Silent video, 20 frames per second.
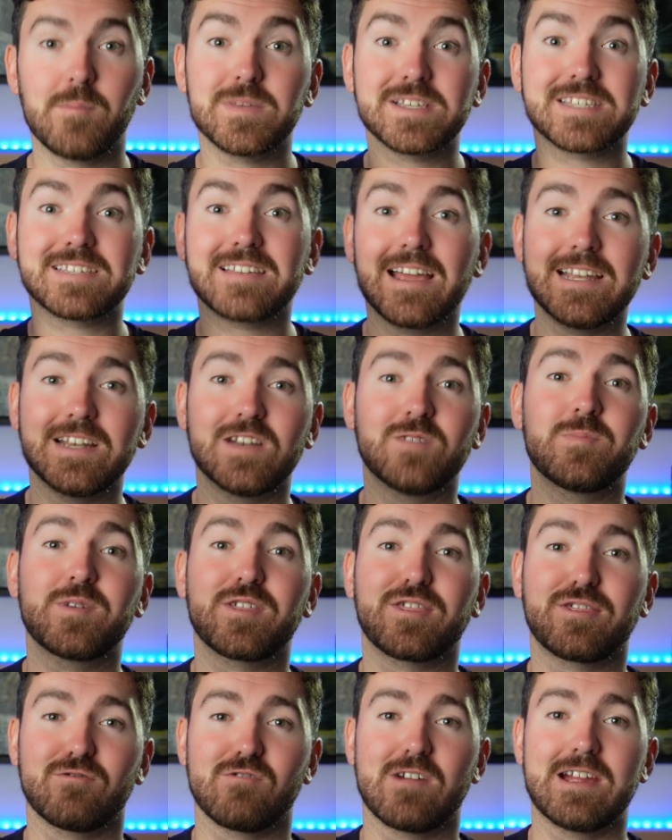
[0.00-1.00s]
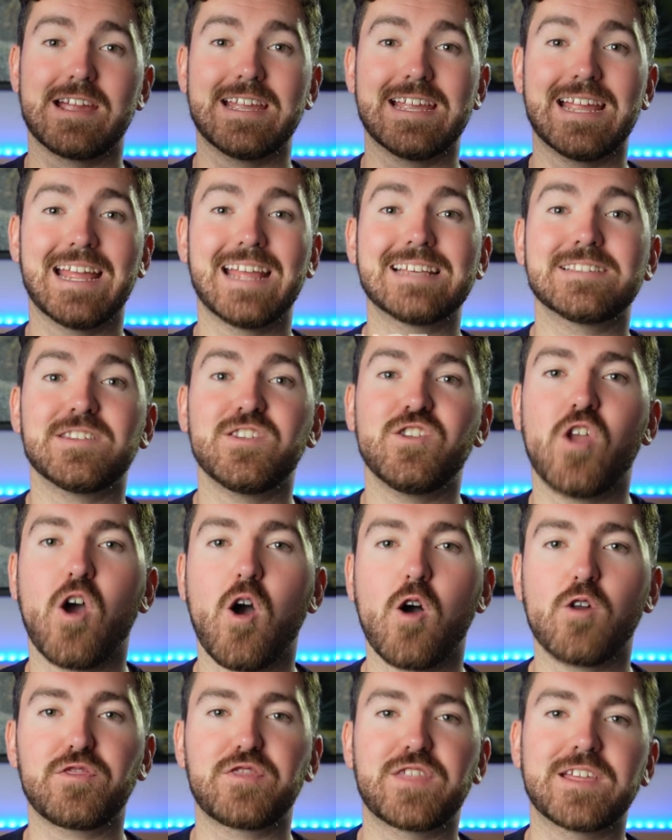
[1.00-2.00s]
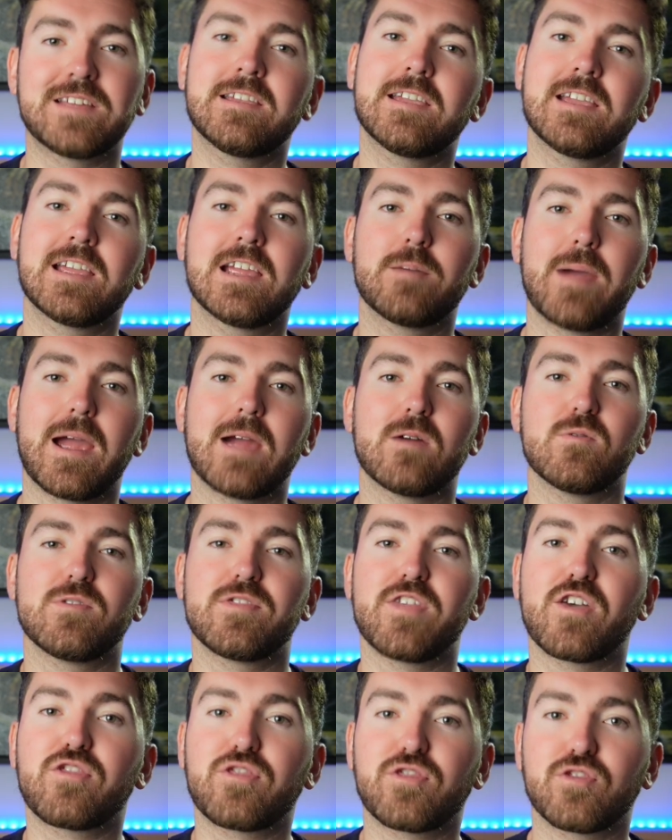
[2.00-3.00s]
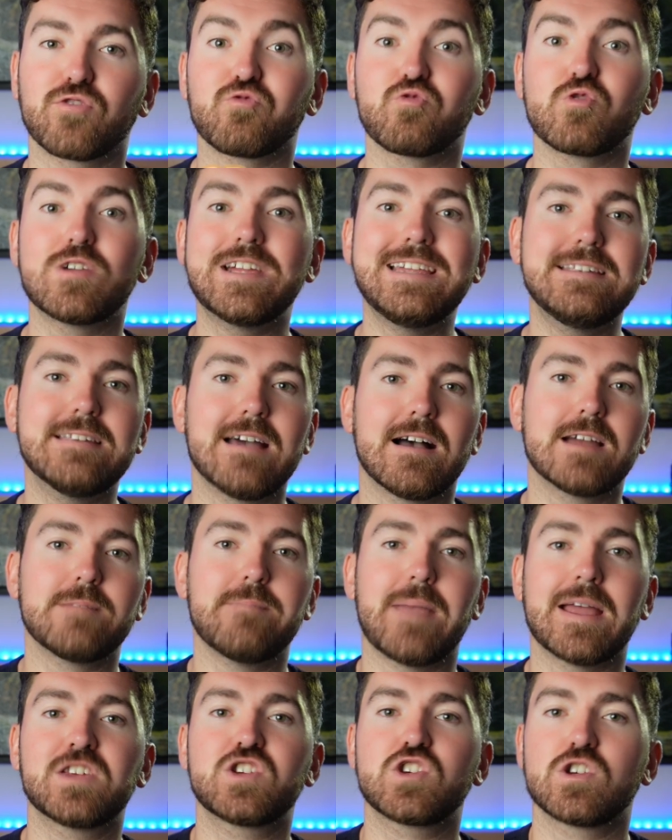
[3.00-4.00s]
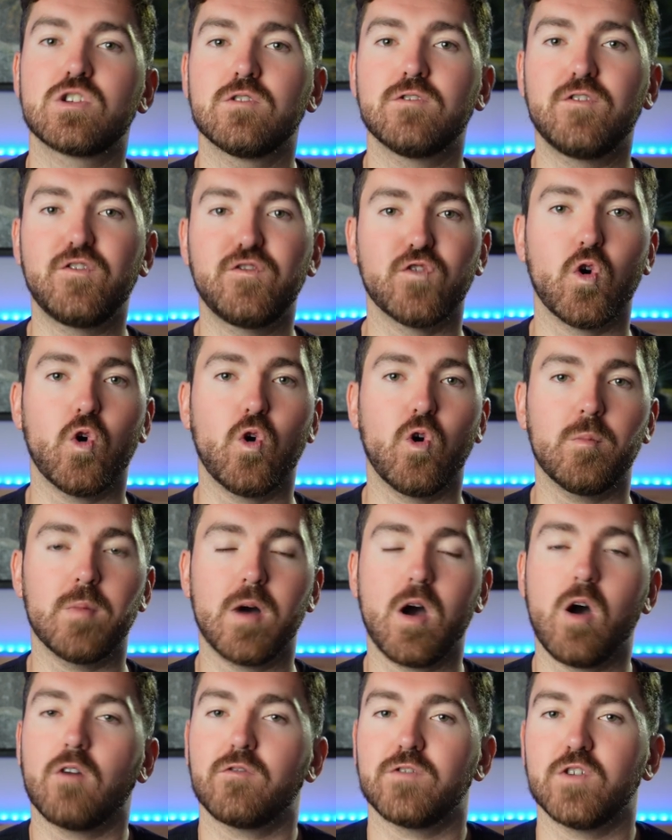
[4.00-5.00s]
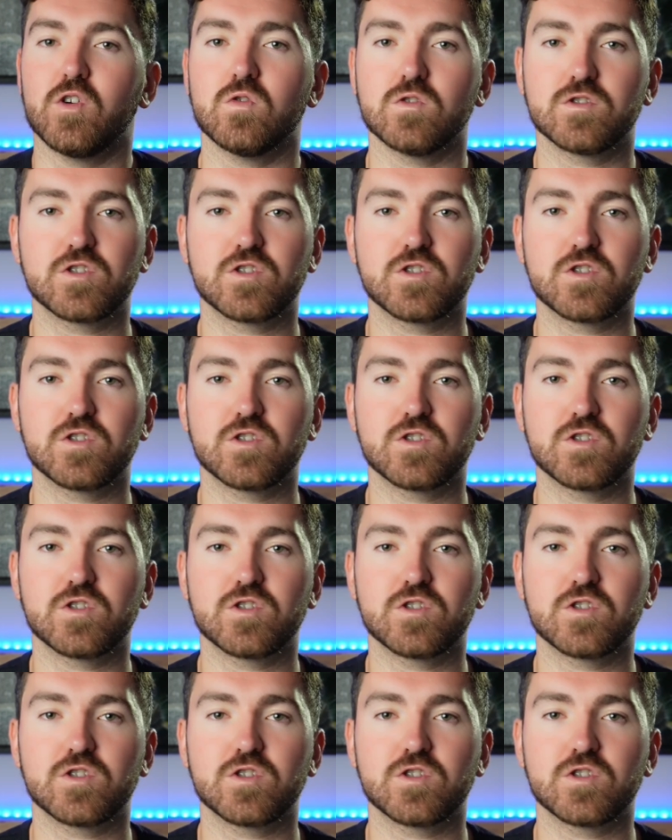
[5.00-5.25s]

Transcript: Mistake number three is not thinking about the three-dimensional form of your